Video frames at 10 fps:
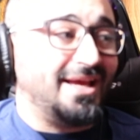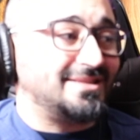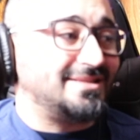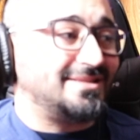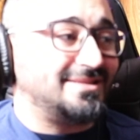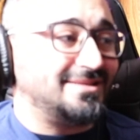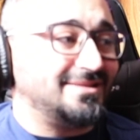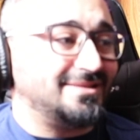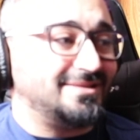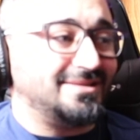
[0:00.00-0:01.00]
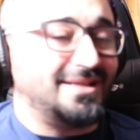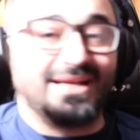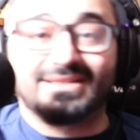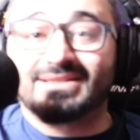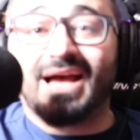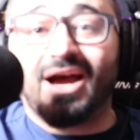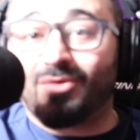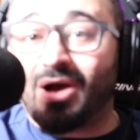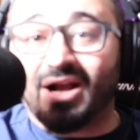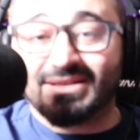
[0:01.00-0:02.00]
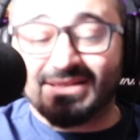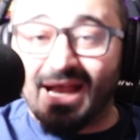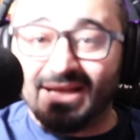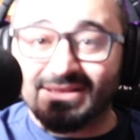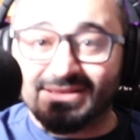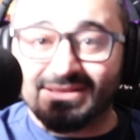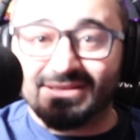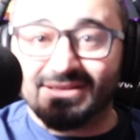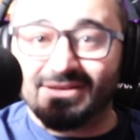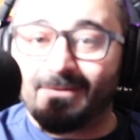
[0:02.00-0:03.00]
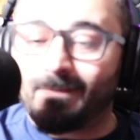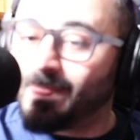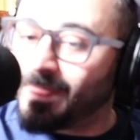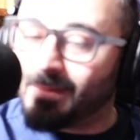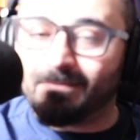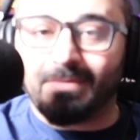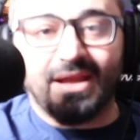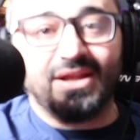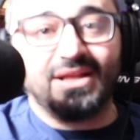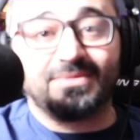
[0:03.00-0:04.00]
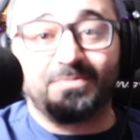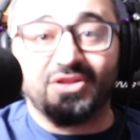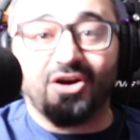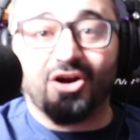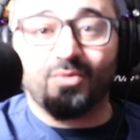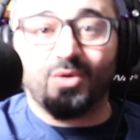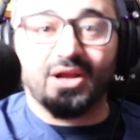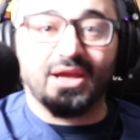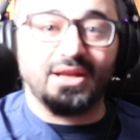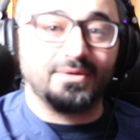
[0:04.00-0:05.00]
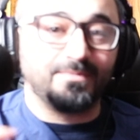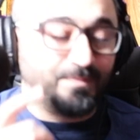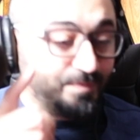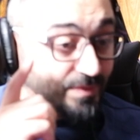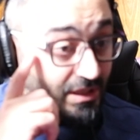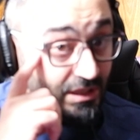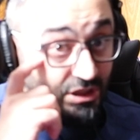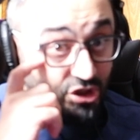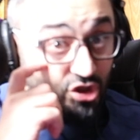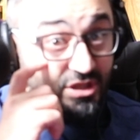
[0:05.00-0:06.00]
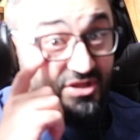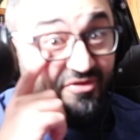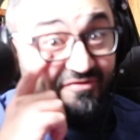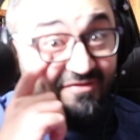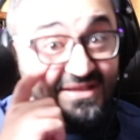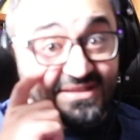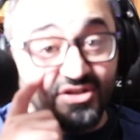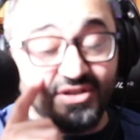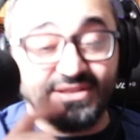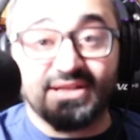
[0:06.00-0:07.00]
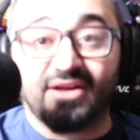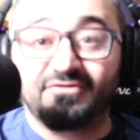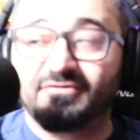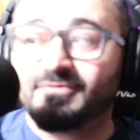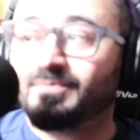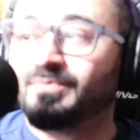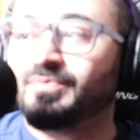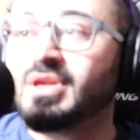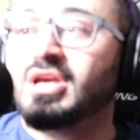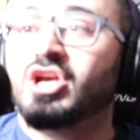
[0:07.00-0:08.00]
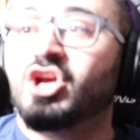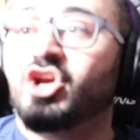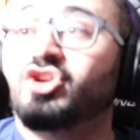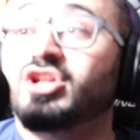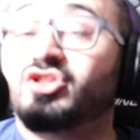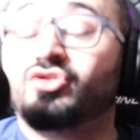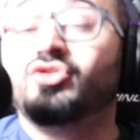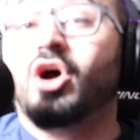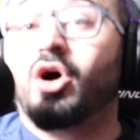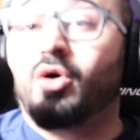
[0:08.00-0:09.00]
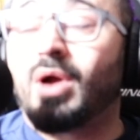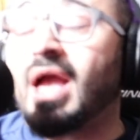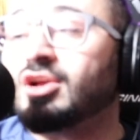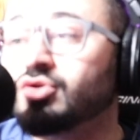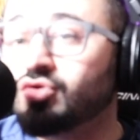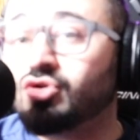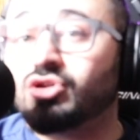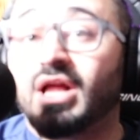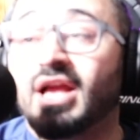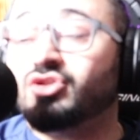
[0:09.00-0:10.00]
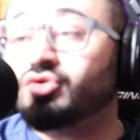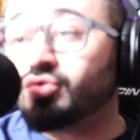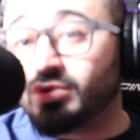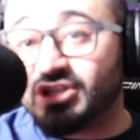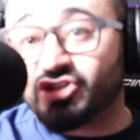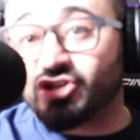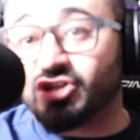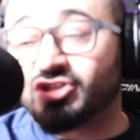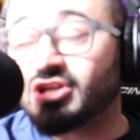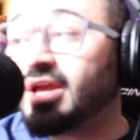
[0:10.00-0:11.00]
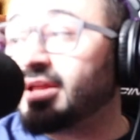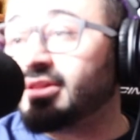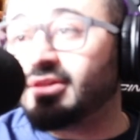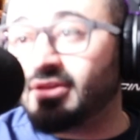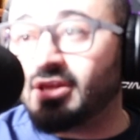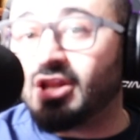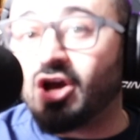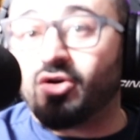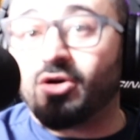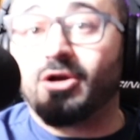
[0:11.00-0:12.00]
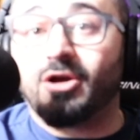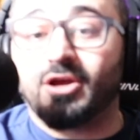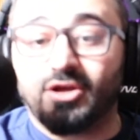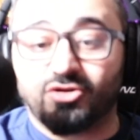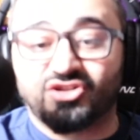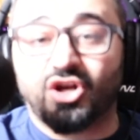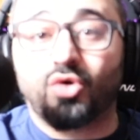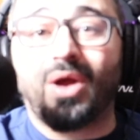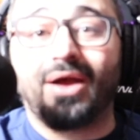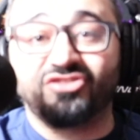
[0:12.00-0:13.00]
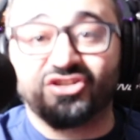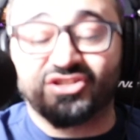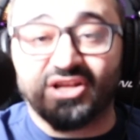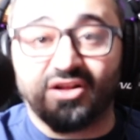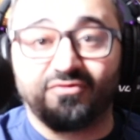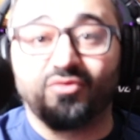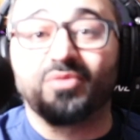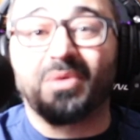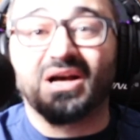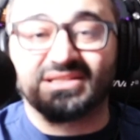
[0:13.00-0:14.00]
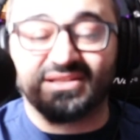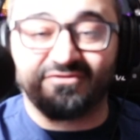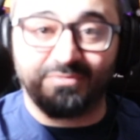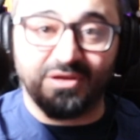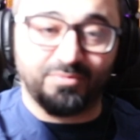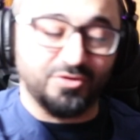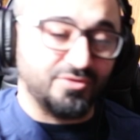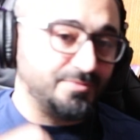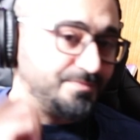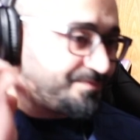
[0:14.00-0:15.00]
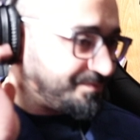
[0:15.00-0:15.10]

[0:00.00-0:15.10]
It's not rocket science, but you need to put the hard work in. You need to invest in yourself. You need to go and Google and do research and, surround yourself with positive people.